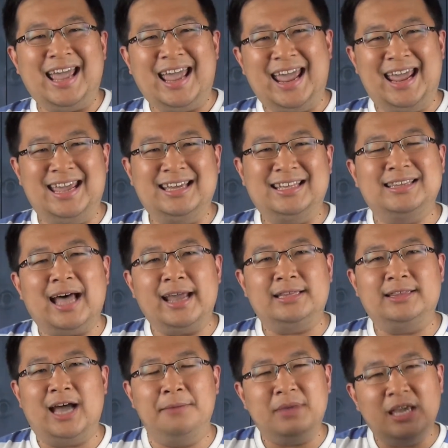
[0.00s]
a
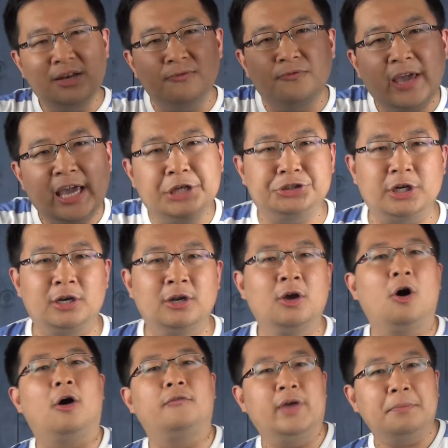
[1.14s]
nighttime invasion
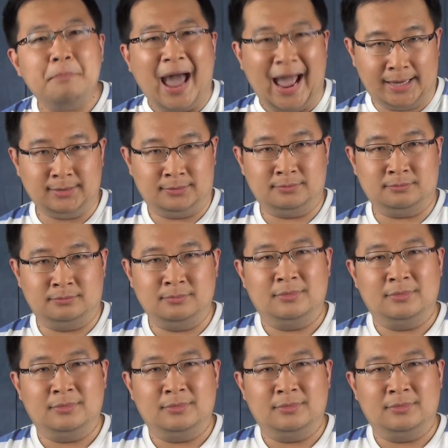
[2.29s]
of a bat.